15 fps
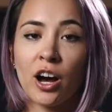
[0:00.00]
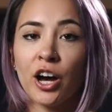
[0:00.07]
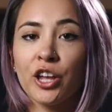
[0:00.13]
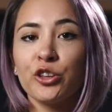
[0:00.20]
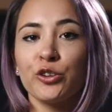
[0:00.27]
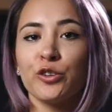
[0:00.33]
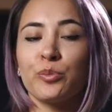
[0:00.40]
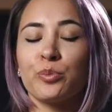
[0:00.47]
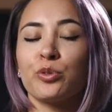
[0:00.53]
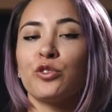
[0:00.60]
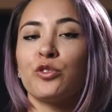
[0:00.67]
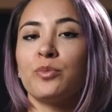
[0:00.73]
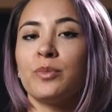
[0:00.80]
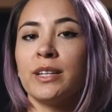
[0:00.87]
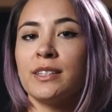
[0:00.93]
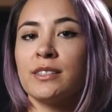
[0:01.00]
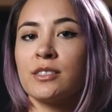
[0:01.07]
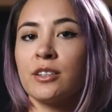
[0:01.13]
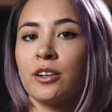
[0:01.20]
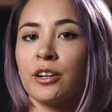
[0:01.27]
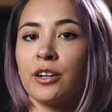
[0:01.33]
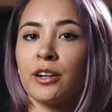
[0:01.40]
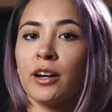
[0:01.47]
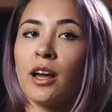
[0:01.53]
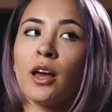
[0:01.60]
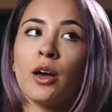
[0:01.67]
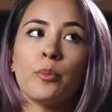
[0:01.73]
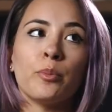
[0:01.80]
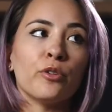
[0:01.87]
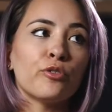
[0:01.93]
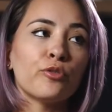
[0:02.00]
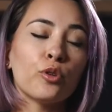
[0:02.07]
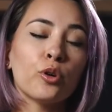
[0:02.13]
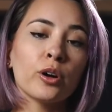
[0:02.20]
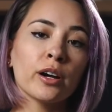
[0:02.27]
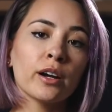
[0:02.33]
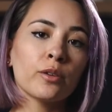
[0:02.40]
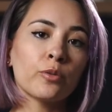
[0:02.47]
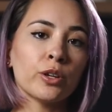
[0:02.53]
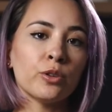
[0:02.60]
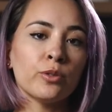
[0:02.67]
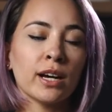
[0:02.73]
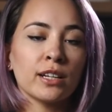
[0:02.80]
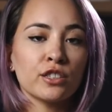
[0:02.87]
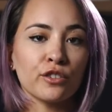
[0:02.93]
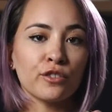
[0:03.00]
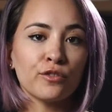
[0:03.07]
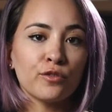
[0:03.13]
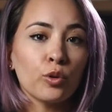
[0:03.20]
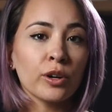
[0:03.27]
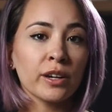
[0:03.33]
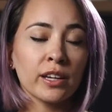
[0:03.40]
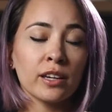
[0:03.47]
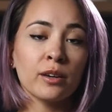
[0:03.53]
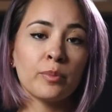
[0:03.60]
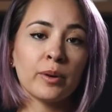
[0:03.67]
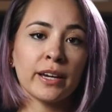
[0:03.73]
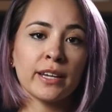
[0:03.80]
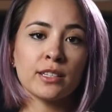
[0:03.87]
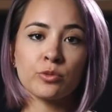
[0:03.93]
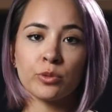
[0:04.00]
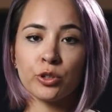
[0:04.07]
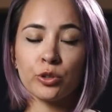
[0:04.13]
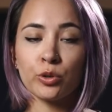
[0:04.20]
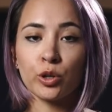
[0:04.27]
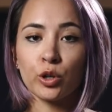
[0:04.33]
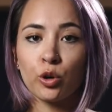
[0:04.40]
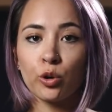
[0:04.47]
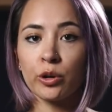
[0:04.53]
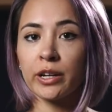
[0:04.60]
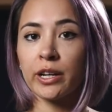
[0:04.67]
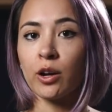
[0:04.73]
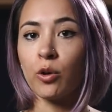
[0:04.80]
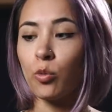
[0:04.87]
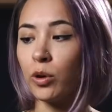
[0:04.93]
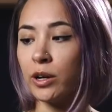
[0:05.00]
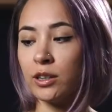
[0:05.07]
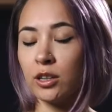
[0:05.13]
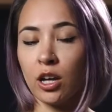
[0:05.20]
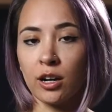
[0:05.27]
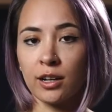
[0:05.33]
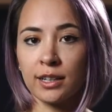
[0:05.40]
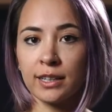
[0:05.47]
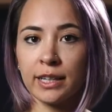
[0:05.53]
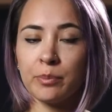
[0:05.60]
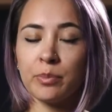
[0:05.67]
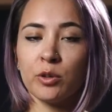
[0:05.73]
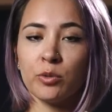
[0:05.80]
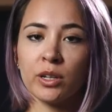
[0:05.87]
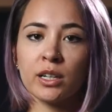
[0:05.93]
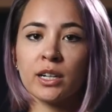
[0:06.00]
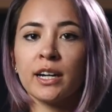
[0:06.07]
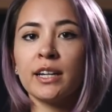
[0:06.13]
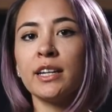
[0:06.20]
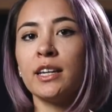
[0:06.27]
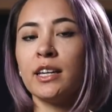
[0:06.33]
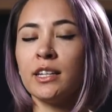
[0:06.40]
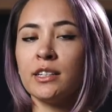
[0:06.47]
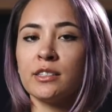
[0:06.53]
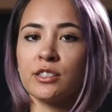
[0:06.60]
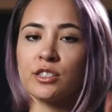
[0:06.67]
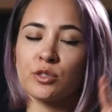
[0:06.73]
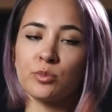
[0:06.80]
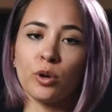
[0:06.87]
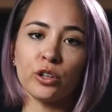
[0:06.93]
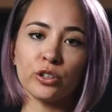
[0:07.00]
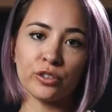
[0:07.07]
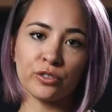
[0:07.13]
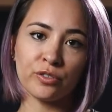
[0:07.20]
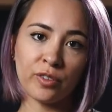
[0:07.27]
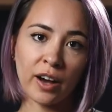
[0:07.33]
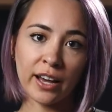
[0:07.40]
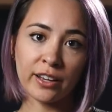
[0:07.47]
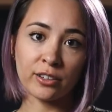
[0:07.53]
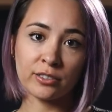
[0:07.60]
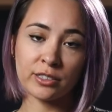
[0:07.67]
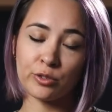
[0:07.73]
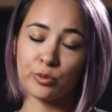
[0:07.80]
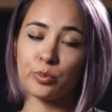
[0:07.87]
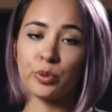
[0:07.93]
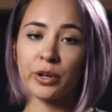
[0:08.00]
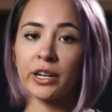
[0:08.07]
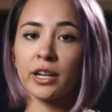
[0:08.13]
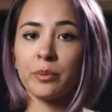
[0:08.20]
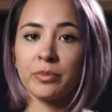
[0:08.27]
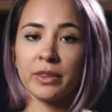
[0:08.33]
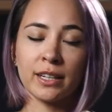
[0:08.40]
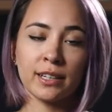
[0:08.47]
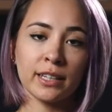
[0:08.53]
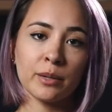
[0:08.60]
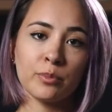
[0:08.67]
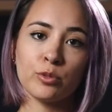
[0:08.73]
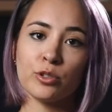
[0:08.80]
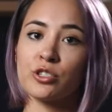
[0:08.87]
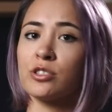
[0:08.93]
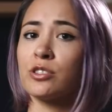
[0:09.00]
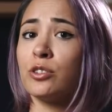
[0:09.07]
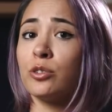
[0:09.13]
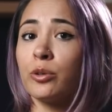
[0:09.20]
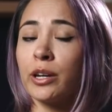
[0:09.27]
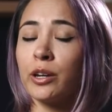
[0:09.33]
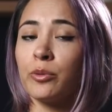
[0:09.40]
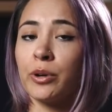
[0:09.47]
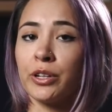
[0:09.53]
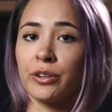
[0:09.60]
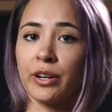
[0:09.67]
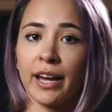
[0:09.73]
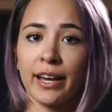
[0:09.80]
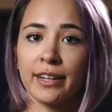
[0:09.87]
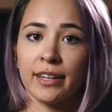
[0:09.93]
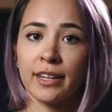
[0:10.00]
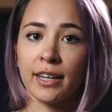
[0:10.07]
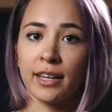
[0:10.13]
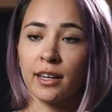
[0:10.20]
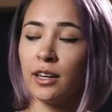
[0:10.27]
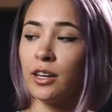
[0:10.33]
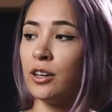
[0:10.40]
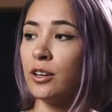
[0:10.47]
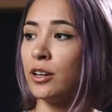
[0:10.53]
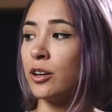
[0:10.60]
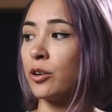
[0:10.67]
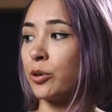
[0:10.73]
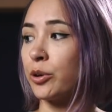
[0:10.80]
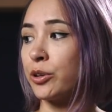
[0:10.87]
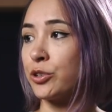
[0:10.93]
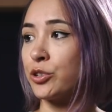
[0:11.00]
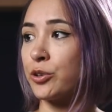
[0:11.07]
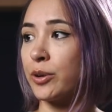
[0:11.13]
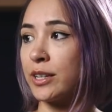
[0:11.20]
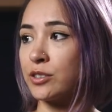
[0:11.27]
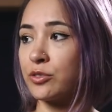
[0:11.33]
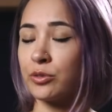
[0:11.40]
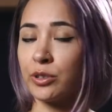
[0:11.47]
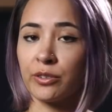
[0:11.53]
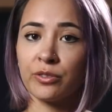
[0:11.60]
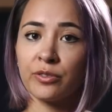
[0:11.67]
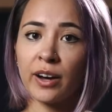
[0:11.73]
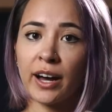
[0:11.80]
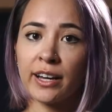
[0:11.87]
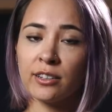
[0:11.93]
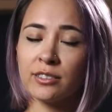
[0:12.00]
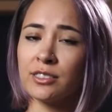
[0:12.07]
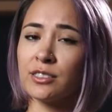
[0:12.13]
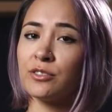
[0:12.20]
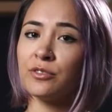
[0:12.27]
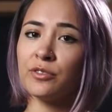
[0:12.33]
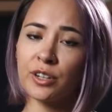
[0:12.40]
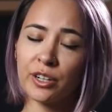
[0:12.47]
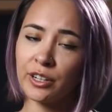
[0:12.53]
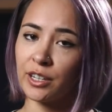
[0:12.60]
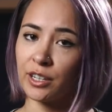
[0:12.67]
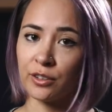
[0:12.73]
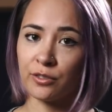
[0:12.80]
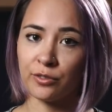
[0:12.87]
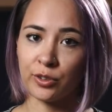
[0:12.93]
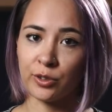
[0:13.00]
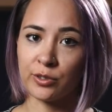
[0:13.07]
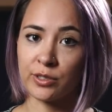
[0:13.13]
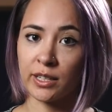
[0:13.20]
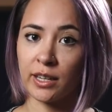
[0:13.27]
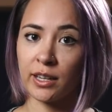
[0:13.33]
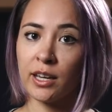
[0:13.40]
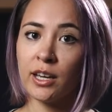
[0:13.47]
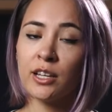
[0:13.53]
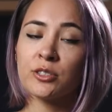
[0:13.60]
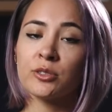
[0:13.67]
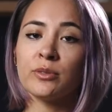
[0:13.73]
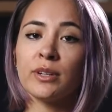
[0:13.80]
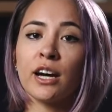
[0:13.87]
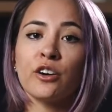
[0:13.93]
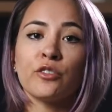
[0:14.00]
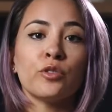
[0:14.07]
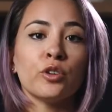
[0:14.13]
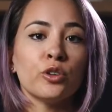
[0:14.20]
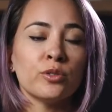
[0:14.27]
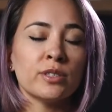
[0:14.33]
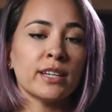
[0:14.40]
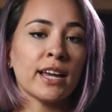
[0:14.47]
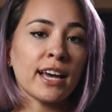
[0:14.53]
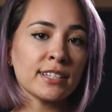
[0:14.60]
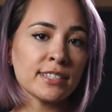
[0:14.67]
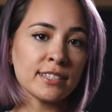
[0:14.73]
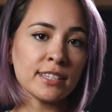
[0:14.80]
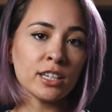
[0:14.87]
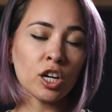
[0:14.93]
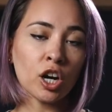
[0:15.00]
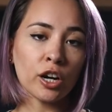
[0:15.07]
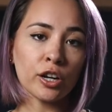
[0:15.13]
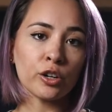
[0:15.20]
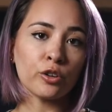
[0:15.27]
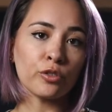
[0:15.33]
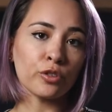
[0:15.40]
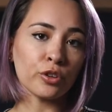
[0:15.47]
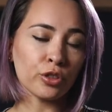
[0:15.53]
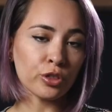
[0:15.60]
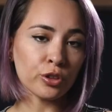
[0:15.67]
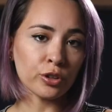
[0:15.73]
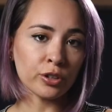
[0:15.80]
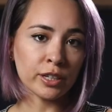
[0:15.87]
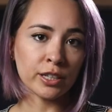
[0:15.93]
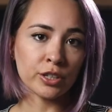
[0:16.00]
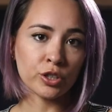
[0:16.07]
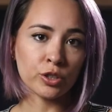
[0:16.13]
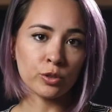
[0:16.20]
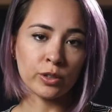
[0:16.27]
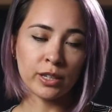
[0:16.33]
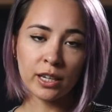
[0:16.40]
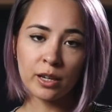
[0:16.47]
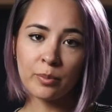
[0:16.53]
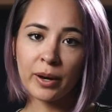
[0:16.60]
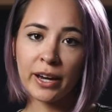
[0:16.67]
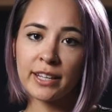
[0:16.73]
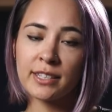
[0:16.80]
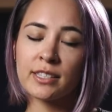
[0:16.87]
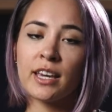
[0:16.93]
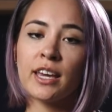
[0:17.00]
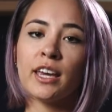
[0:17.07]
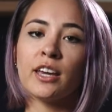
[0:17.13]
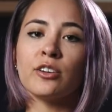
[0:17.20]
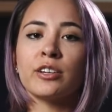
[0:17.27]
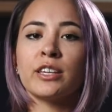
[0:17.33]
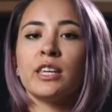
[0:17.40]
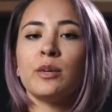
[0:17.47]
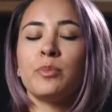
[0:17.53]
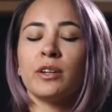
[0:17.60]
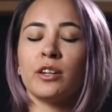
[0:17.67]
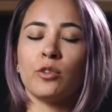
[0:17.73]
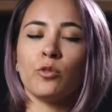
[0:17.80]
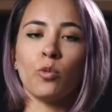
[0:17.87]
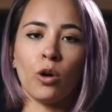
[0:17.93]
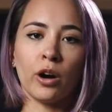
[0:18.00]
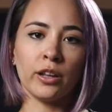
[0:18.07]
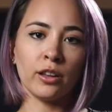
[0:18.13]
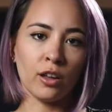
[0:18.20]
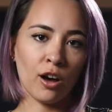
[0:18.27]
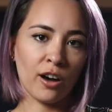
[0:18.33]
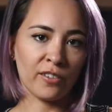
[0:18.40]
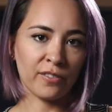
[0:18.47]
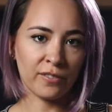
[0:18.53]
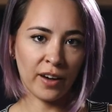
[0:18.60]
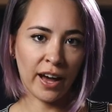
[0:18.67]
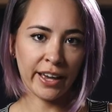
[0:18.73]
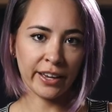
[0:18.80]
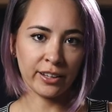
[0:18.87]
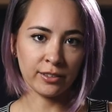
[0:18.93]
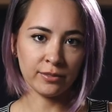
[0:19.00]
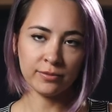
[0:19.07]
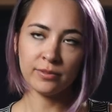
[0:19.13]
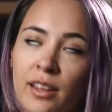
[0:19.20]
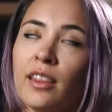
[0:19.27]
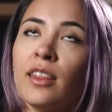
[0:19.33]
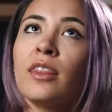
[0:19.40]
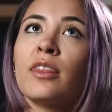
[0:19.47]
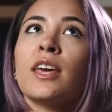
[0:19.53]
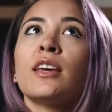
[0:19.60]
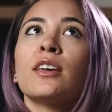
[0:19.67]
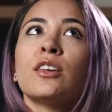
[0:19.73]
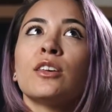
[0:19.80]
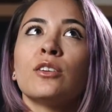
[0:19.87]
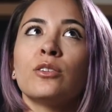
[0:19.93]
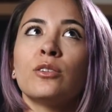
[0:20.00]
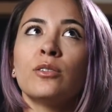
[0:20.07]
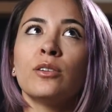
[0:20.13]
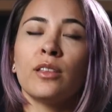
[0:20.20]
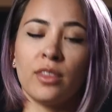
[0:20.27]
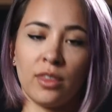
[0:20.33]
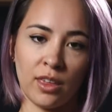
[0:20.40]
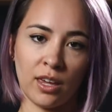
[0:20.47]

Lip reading: Other improvements are before, when you got to 4 gigabytes, when you're recording one long clip, it would cut it into smaller files. It'd break up the clip, which is annoying when you're editing or you're transferring files. It's very confusing. So now if you use an SD card over 32 gigabytes, it'll keep it in one long file. Thank you.